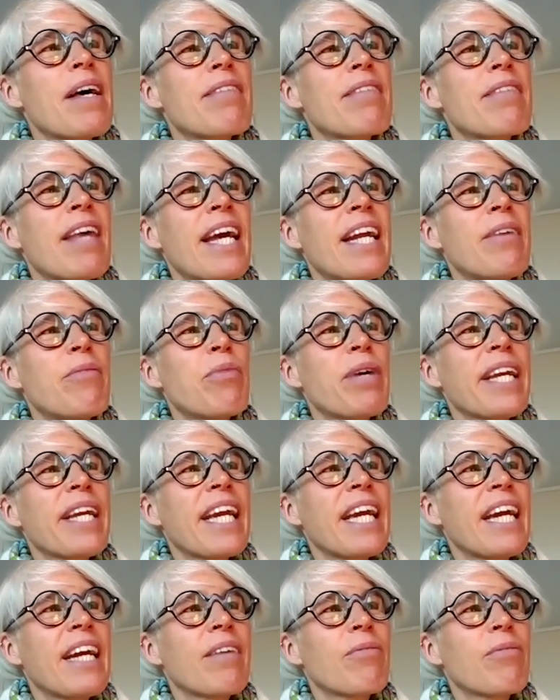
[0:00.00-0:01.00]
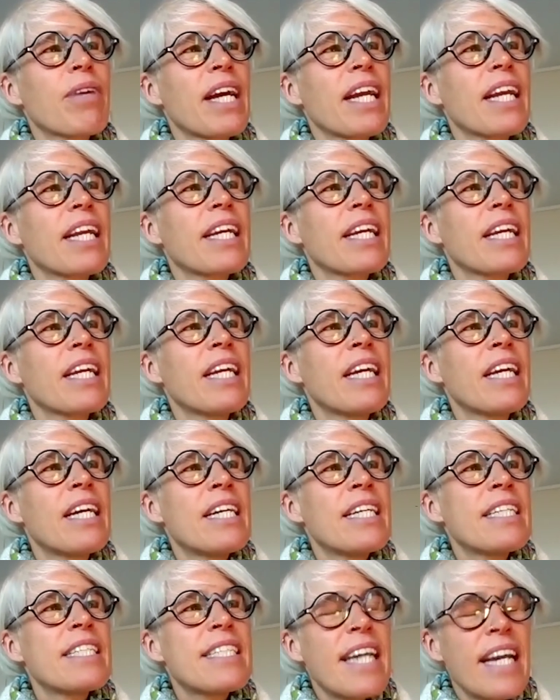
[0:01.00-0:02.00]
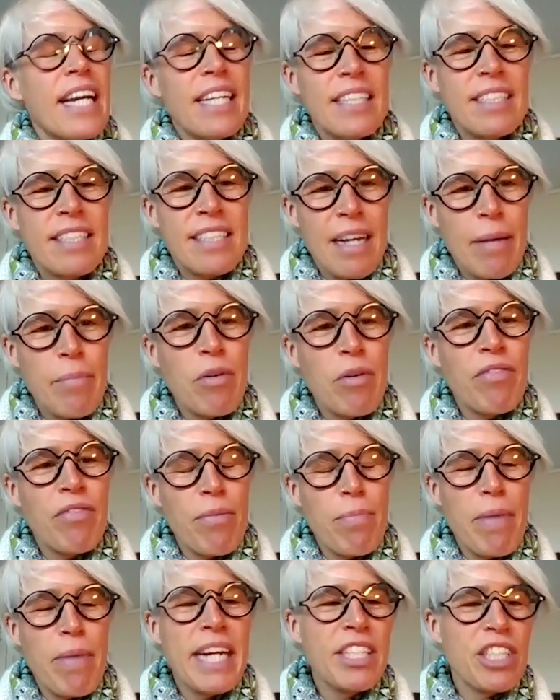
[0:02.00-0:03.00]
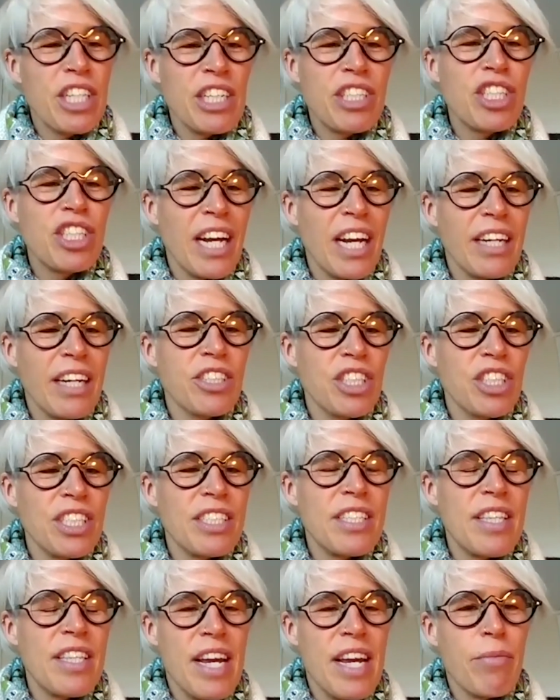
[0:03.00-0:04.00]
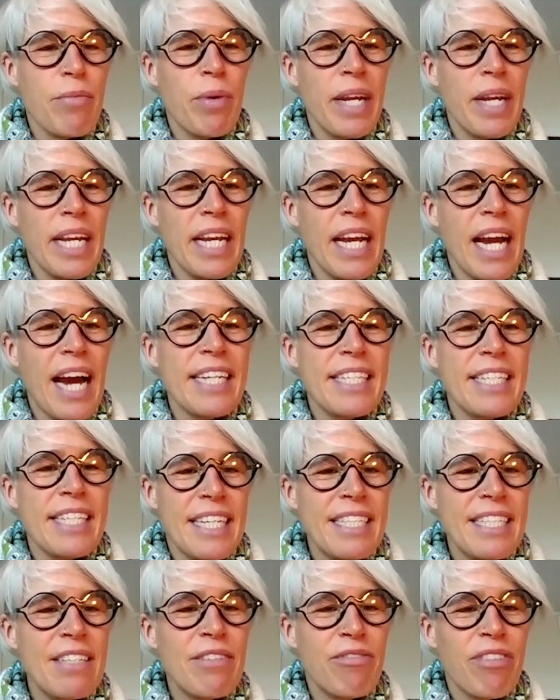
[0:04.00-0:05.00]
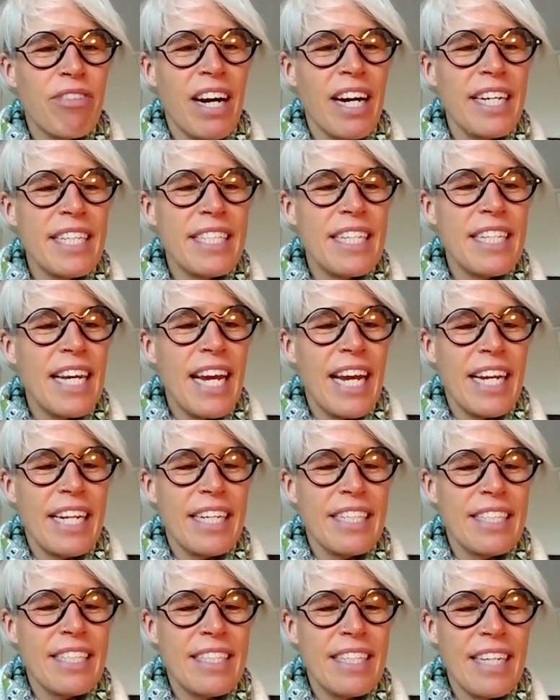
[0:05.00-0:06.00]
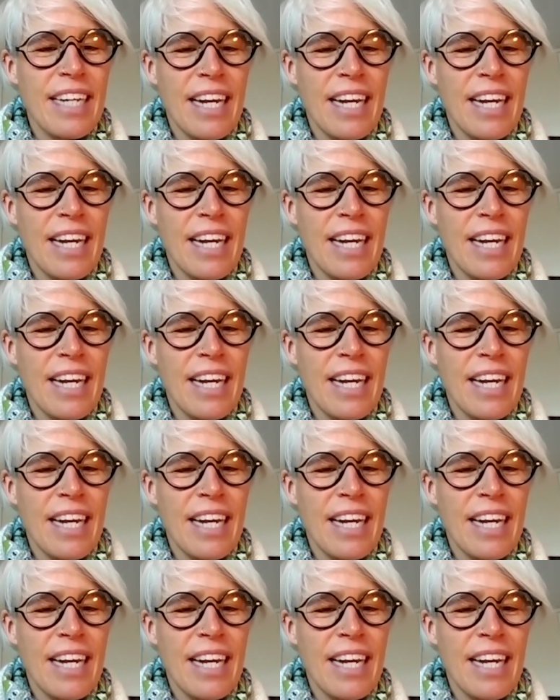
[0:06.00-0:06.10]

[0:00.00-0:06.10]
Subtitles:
then we can really tackle some of the major challenges that we identified. And